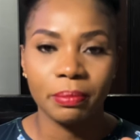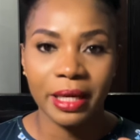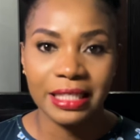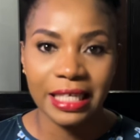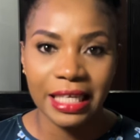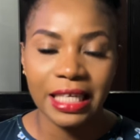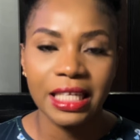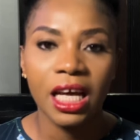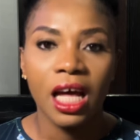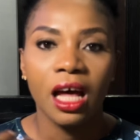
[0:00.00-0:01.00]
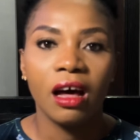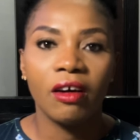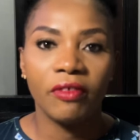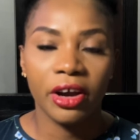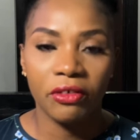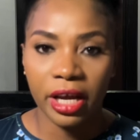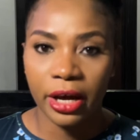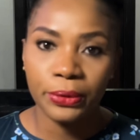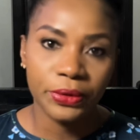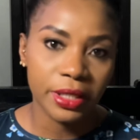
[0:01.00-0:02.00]
maintaining a very
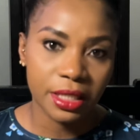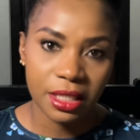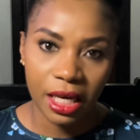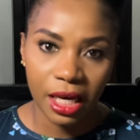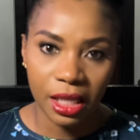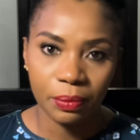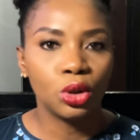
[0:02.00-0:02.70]
healthy skin.